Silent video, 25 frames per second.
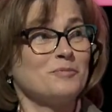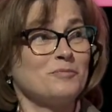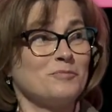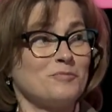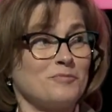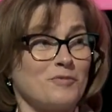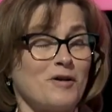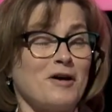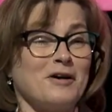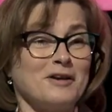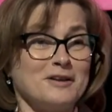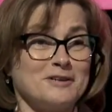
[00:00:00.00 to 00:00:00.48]

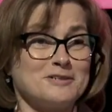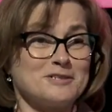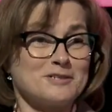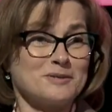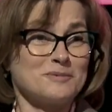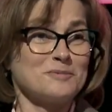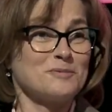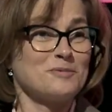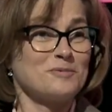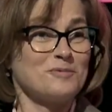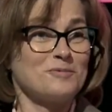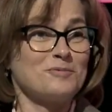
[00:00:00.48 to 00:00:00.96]

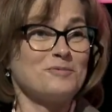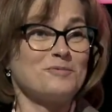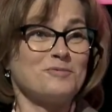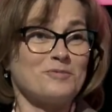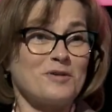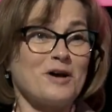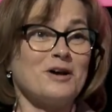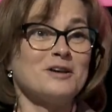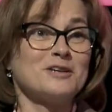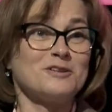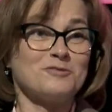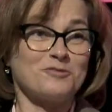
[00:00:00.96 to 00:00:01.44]

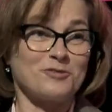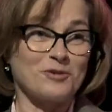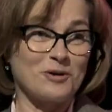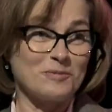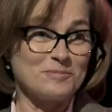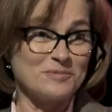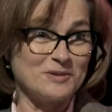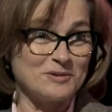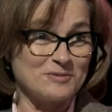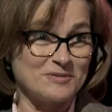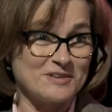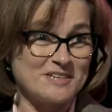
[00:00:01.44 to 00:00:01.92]
right
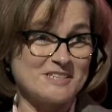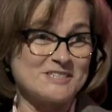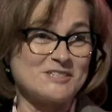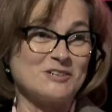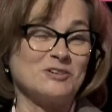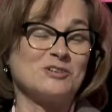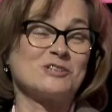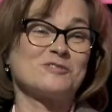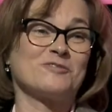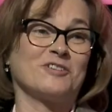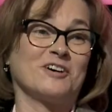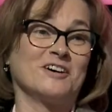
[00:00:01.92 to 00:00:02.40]
from the
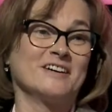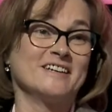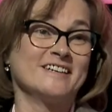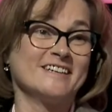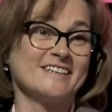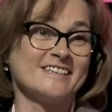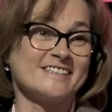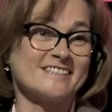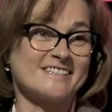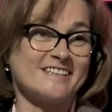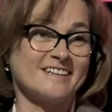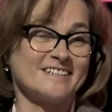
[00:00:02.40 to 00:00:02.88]
research
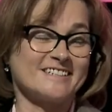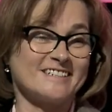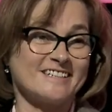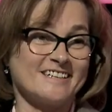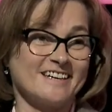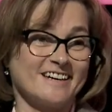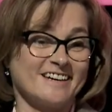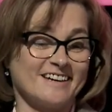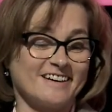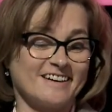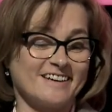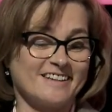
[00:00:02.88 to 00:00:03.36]
findings
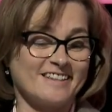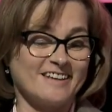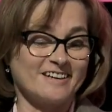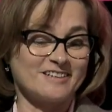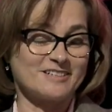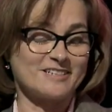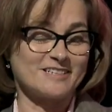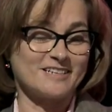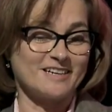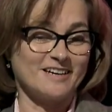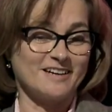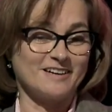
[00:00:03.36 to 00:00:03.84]

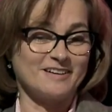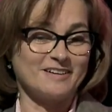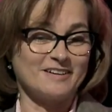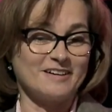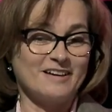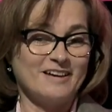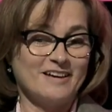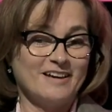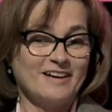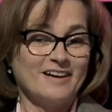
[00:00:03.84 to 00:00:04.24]
that